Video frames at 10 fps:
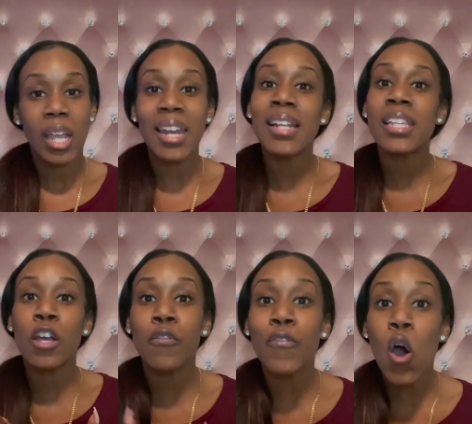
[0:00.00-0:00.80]
And I
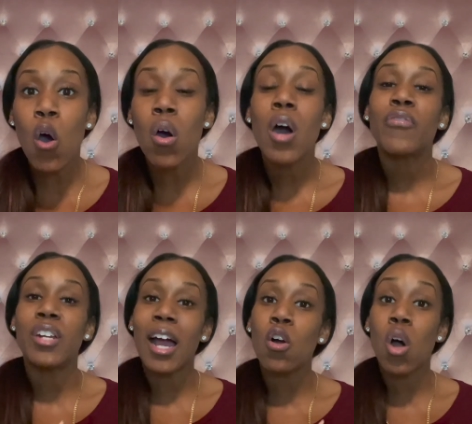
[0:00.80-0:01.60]
take fault for
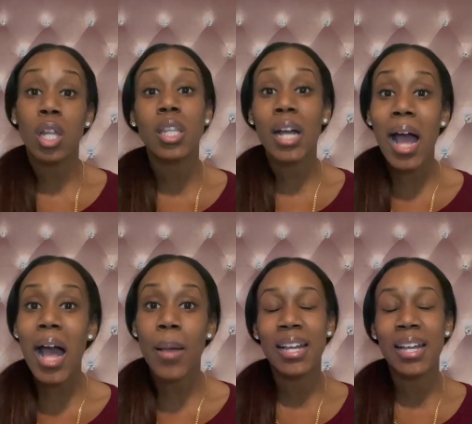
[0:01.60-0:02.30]
not calling the cops.